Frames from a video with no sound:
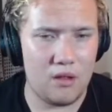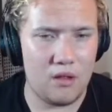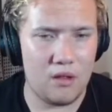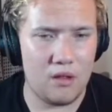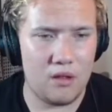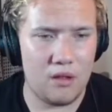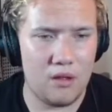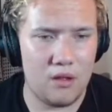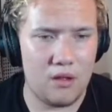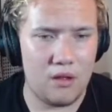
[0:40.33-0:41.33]

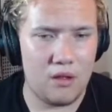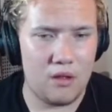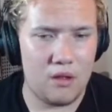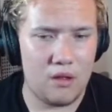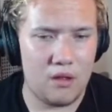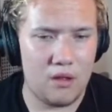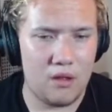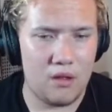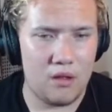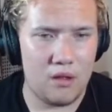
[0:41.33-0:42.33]

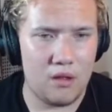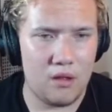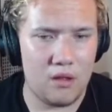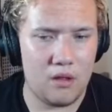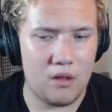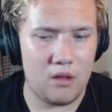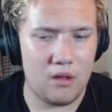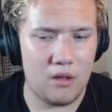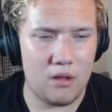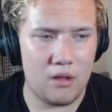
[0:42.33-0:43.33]

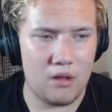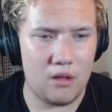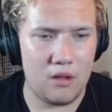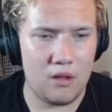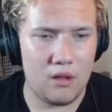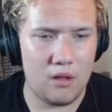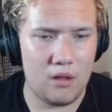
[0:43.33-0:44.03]
(silence)